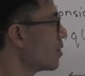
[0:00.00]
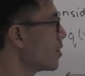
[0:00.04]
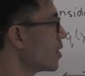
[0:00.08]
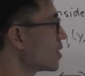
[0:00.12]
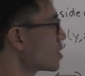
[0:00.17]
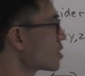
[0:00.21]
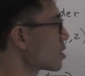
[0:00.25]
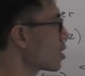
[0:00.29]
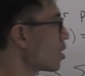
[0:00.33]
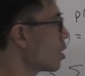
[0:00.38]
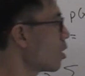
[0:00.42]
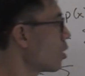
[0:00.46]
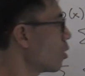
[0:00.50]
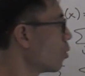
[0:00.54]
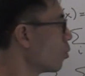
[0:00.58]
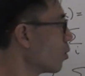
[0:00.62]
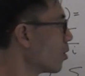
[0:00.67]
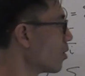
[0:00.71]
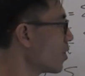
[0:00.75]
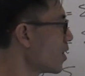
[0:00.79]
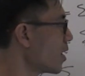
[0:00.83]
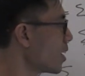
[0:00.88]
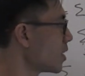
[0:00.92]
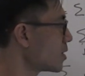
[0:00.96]
this
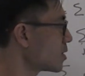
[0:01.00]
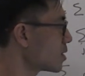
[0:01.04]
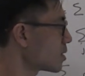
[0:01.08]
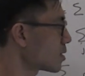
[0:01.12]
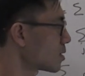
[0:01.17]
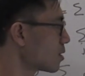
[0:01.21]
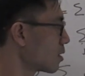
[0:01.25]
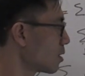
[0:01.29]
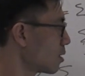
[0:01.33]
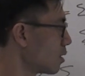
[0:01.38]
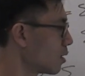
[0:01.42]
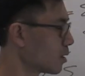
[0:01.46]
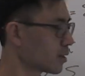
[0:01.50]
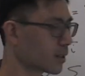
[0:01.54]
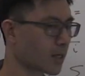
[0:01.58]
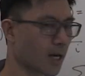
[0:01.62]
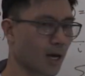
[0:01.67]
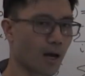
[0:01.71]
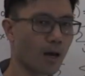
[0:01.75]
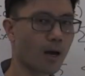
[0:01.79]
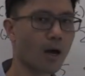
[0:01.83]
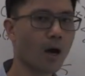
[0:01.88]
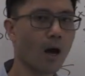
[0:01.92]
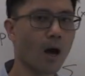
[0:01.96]
with this,
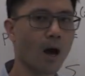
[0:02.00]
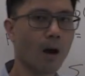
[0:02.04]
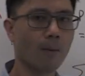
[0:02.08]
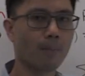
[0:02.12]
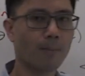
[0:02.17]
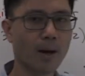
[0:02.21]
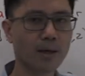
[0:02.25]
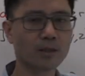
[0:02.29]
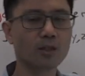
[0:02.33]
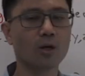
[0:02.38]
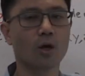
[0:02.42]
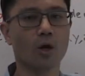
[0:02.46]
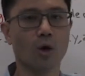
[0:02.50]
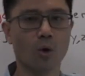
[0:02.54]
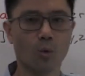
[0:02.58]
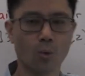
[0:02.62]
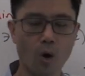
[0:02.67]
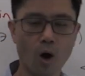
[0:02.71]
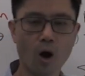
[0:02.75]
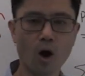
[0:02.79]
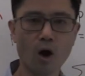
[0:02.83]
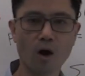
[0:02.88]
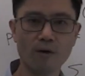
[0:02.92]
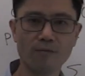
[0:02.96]
okay, but
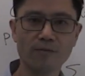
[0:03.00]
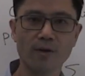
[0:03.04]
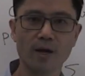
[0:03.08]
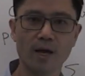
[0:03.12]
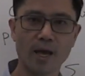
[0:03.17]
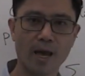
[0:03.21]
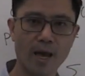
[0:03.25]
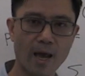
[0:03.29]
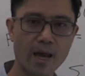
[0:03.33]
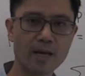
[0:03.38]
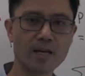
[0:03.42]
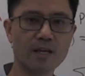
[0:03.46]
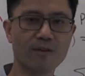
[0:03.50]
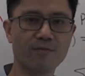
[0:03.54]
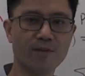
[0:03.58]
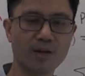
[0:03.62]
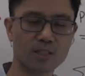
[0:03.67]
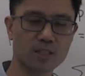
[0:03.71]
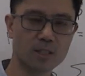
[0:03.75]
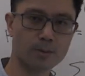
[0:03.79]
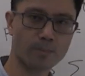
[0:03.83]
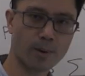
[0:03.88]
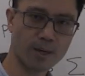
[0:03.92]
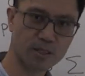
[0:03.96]
of any
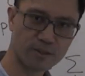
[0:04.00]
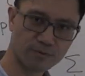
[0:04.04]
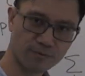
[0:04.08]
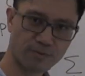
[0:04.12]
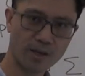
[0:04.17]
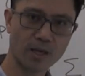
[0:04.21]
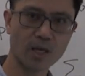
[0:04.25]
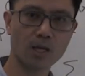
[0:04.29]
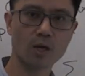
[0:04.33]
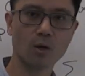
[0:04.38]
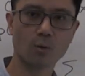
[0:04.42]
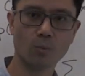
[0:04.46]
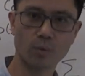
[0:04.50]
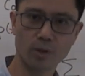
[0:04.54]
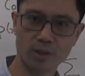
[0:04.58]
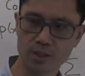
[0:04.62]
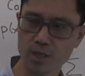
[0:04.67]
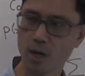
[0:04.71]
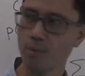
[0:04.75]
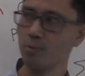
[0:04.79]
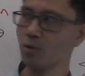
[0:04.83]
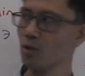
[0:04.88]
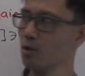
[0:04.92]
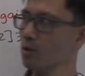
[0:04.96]
vector space V with
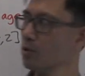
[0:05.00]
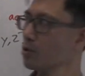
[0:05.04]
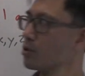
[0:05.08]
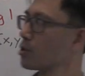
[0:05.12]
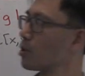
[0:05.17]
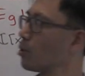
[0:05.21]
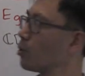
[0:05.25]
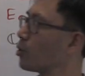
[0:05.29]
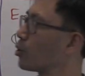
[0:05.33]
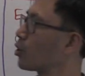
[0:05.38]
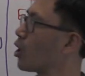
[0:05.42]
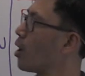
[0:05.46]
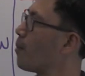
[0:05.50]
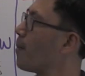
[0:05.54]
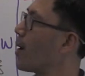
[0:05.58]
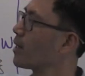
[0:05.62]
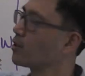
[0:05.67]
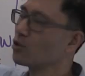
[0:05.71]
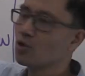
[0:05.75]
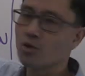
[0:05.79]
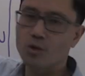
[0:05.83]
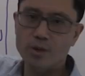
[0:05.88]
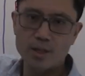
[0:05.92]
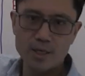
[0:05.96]
W. So we'll go
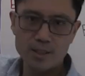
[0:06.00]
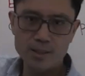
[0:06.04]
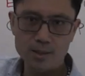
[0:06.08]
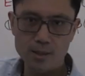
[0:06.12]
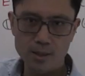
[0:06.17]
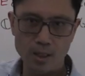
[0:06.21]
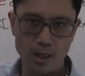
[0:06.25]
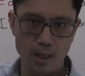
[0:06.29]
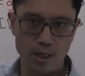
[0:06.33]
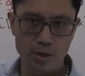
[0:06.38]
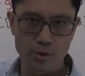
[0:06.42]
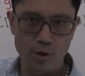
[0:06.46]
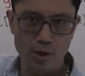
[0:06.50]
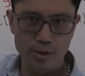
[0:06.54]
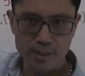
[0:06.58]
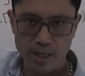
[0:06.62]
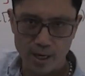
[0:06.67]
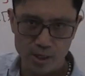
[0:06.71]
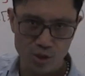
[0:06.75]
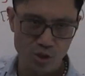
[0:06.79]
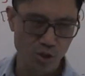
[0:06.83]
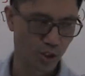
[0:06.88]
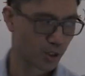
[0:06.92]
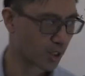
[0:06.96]
back to this
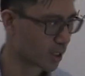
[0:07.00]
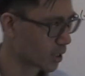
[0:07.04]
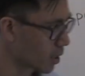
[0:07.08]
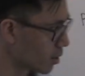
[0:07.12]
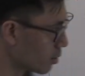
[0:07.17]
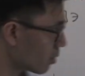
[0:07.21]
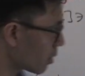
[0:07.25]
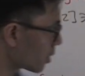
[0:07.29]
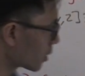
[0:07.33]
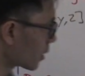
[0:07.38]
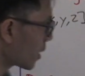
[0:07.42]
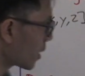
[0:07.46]
notation here,